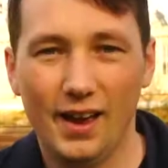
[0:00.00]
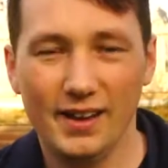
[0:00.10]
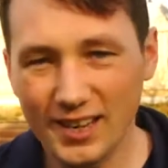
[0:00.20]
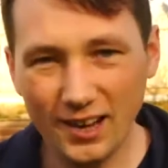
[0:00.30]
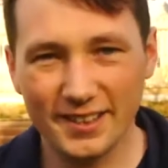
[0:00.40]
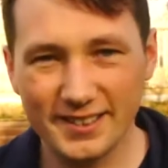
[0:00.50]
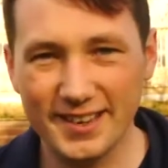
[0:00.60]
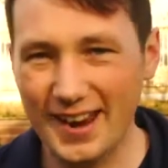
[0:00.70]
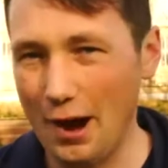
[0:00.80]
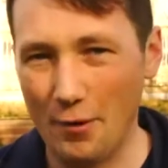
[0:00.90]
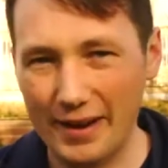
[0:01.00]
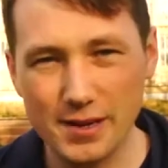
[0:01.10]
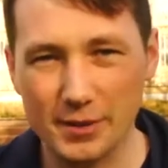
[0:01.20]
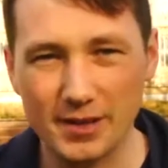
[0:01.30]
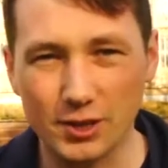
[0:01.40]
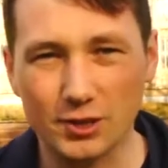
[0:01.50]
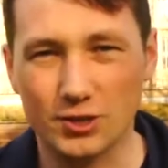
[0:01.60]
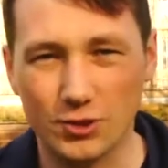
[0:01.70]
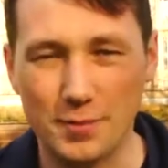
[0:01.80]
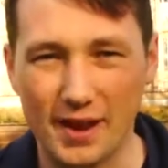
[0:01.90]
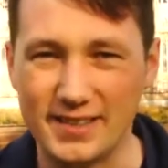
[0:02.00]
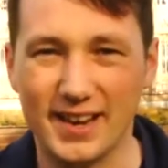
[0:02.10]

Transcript: It's hard to see how anybody could discriminate